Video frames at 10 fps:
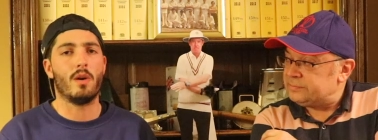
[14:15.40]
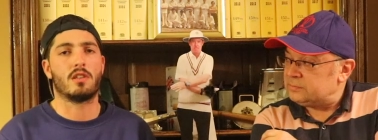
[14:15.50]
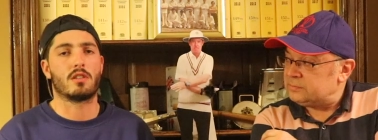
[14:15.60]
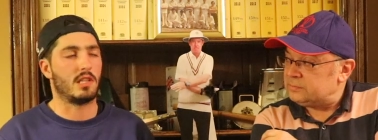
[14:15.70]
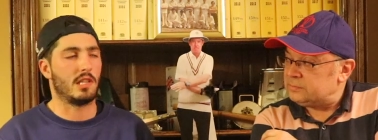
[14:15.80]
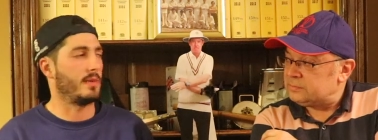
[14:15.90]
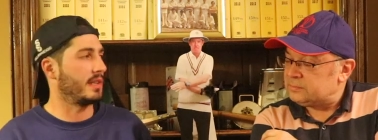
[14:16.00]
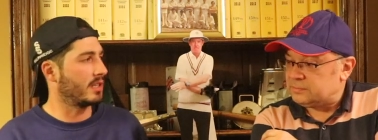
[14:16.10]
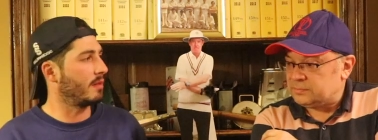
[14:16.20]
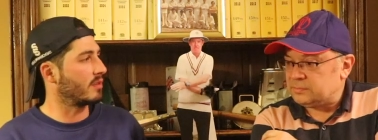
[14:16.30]
Speaker 1: questions,
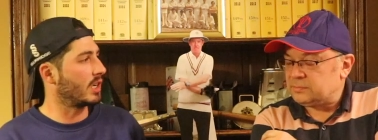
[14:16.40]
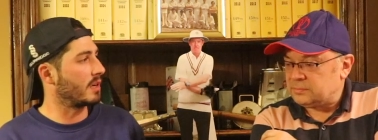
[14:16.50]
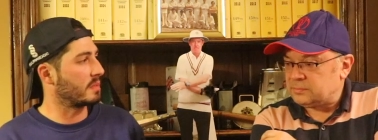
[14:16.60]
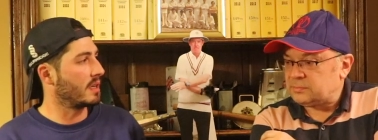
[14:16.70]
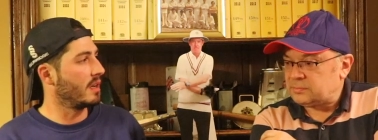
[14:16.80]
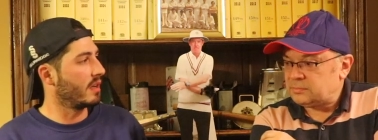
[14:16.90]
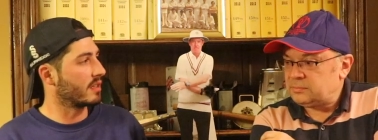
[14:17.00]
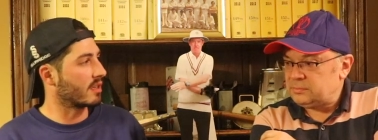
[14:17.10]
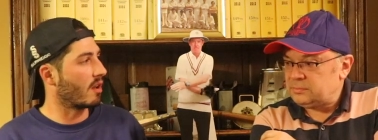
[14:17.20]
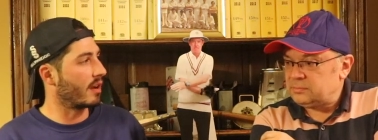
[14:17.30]
but sometimes
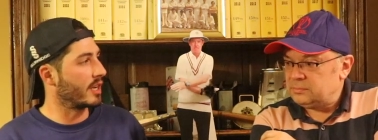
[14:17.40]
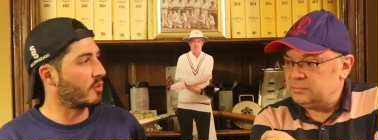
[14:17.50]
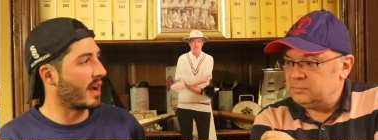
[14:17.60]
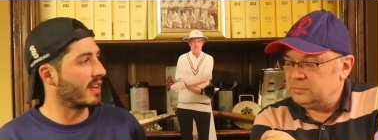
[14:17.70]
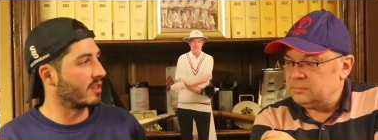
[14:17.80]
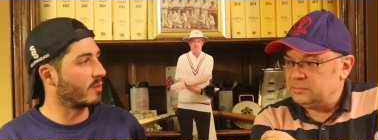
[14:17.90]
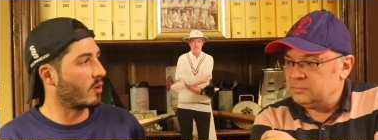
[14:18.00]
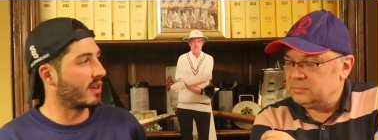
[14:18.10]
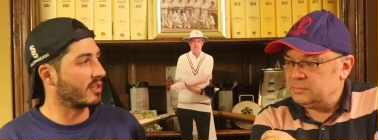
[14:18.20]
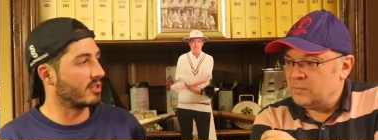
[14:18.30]
slightly random
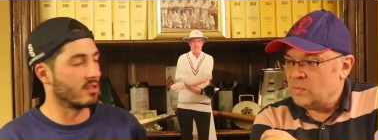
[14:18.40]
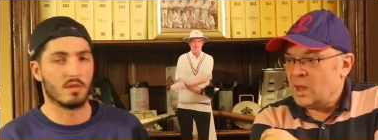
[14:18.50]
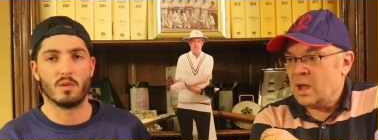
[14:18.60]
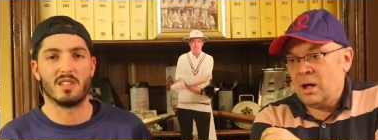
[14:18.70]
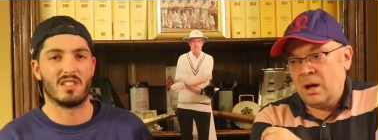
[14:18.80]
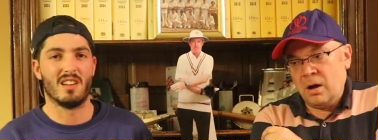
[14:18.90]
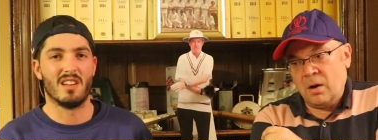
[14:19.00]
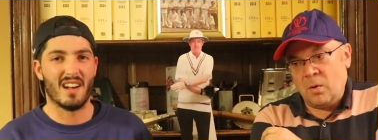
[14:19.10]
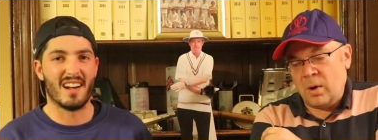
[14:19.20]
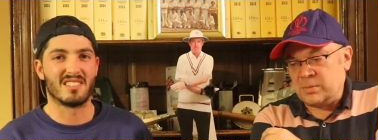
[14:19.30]
questions, which
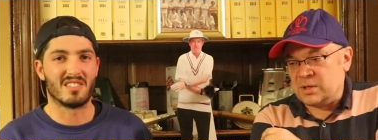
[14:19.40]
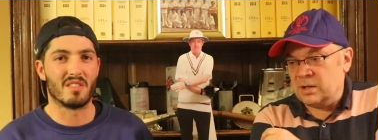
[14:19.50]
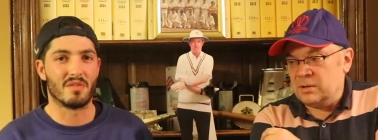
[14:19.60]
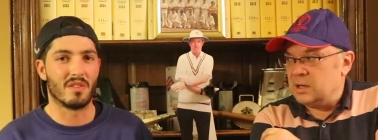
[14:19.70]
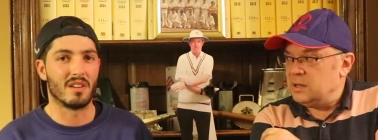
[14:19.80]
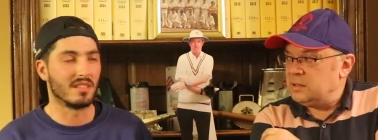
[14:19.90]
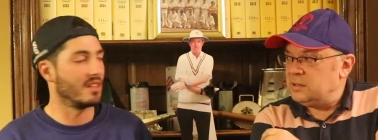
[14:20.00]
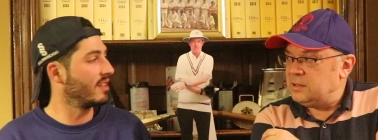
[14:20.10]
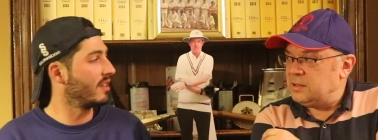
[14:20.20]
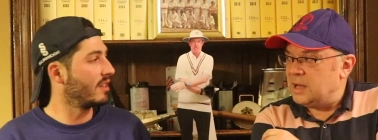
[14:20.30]
adds to the fun.
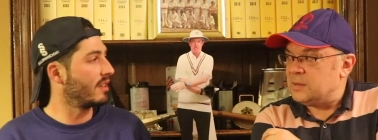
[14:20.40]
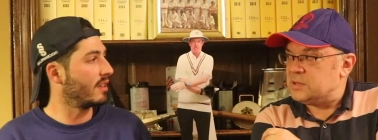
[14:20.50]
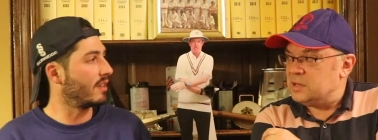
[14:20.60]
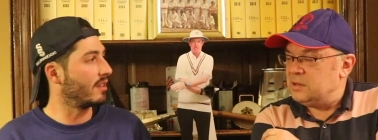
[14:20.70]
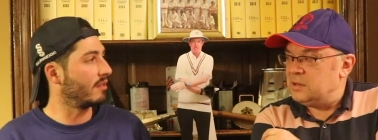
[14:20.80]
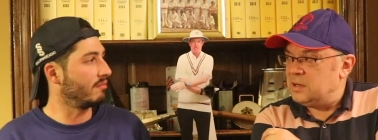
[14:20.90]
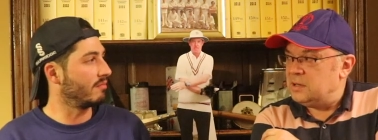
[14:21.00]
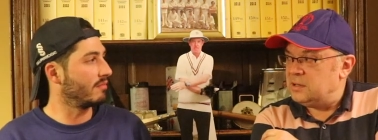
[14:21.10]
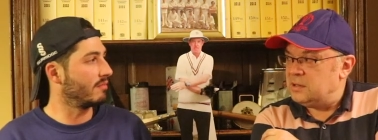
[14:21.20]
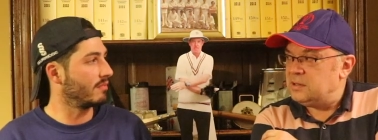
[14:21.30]
Speaker 2: Absolutely.
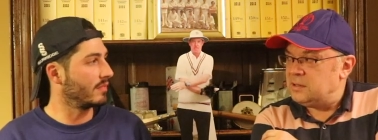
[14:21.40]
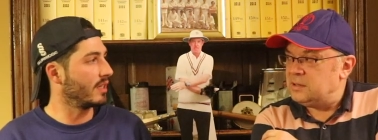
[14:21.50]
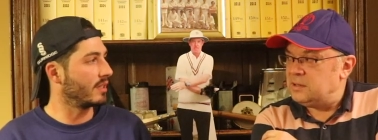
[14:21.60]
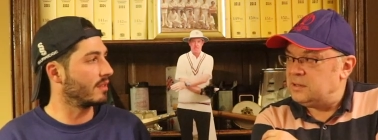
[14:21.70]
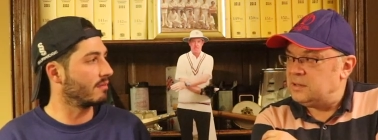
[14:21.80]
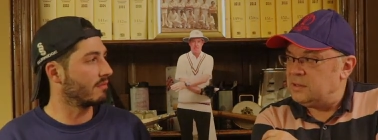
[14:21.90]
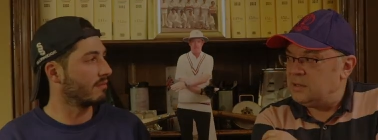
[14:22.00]
Yeah.